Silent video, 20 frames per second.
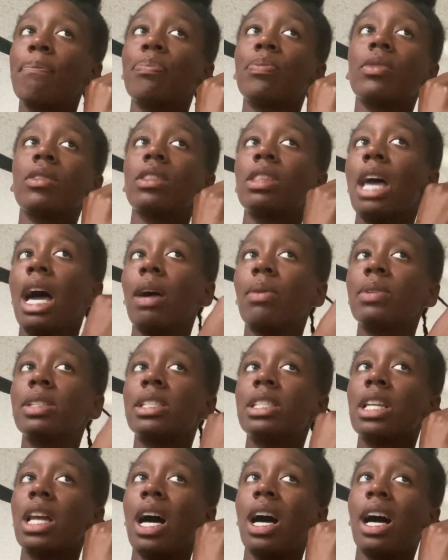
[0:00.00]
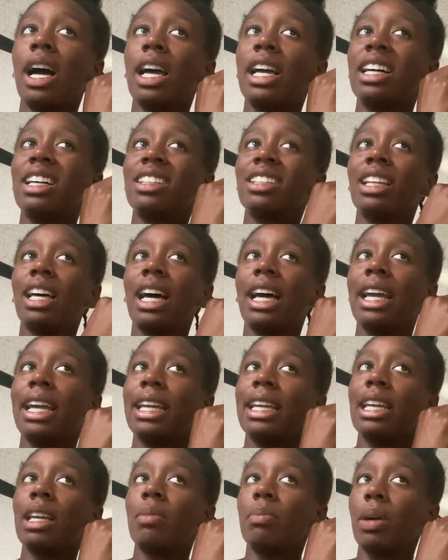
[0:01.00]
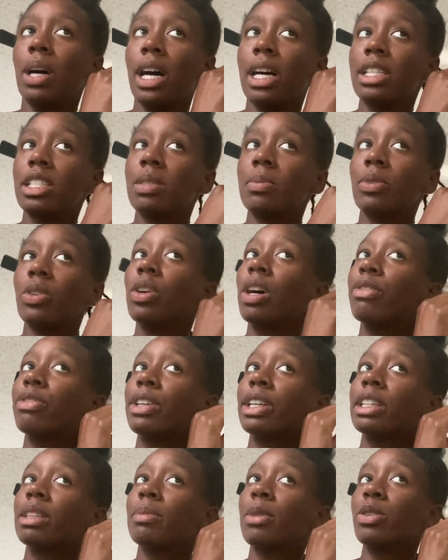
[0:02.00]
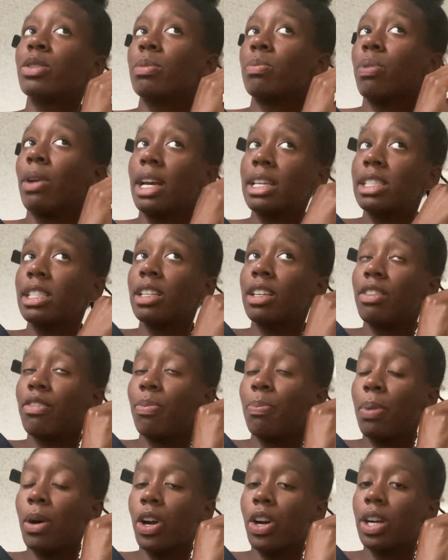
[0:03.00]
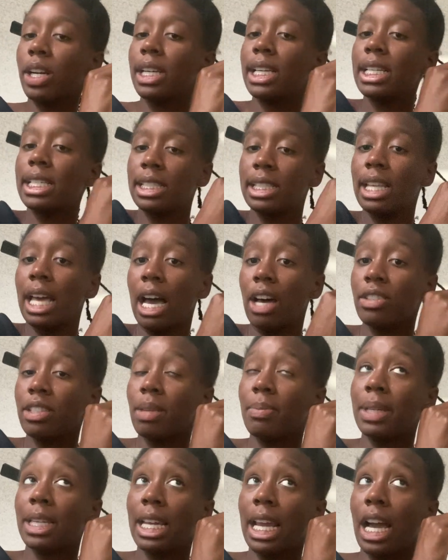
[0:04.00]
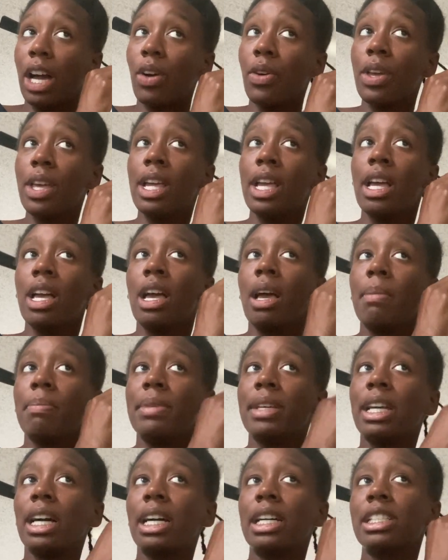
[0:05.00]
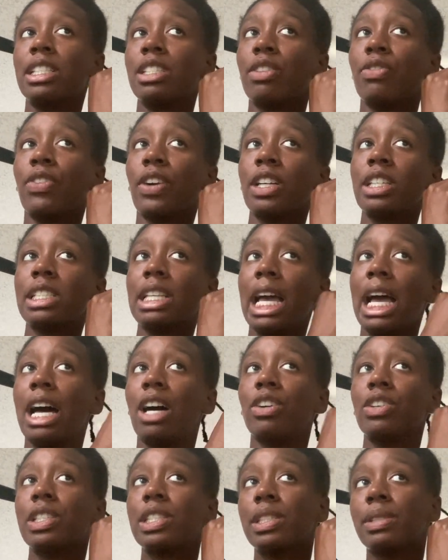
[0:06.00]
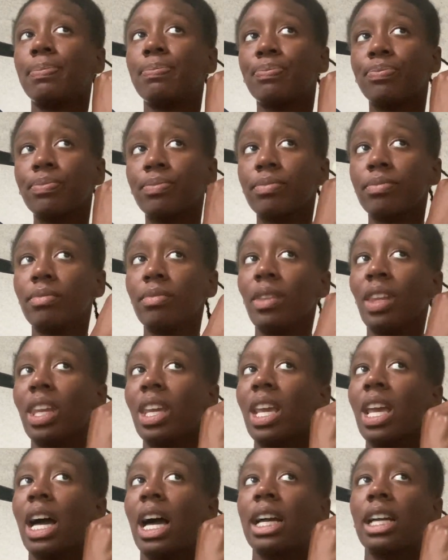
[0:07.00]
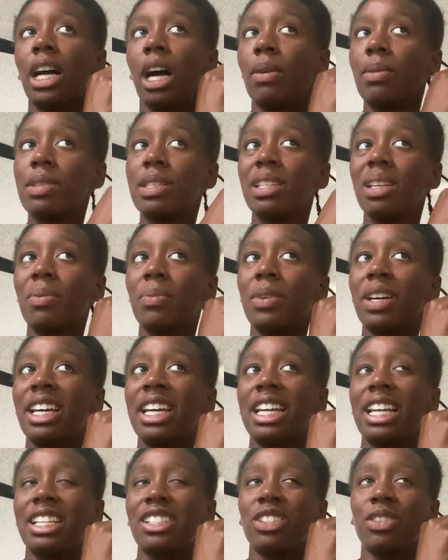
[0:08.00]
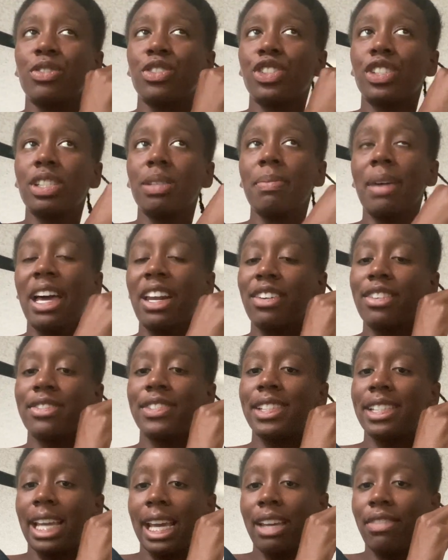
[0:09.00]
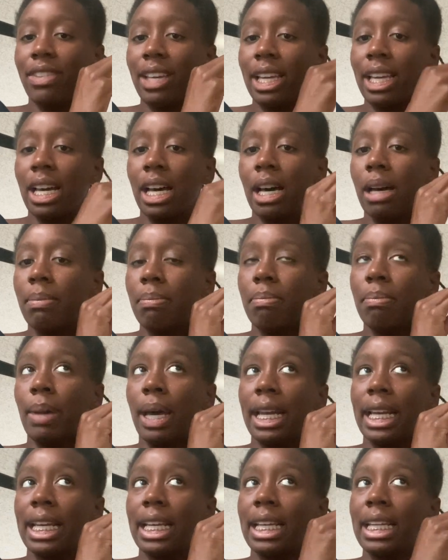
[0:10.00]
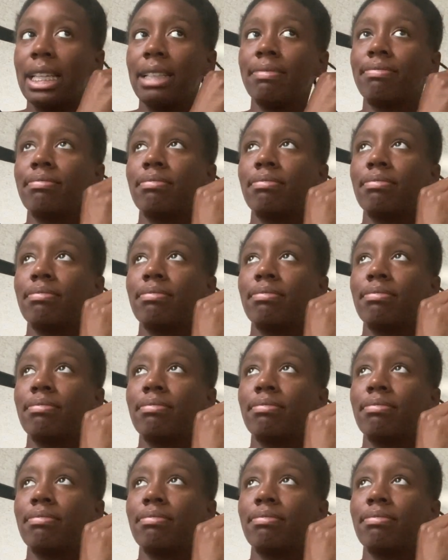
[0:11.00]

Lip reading: that was not like impossible. I feel like the most impressive part is the house I'm in now because the first house, I got with someone, and so it was just a matter of saving up money